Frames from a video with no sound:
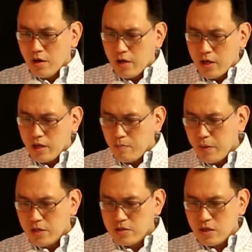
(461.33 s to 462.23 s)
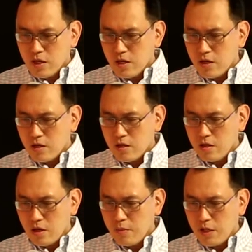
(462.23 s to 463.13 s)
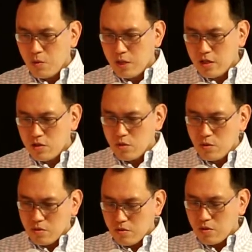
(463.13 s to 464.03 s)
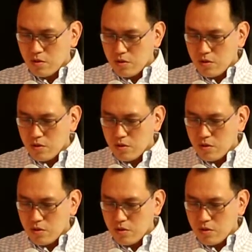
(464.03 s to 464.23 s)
Okay, it depicts. He wanted to,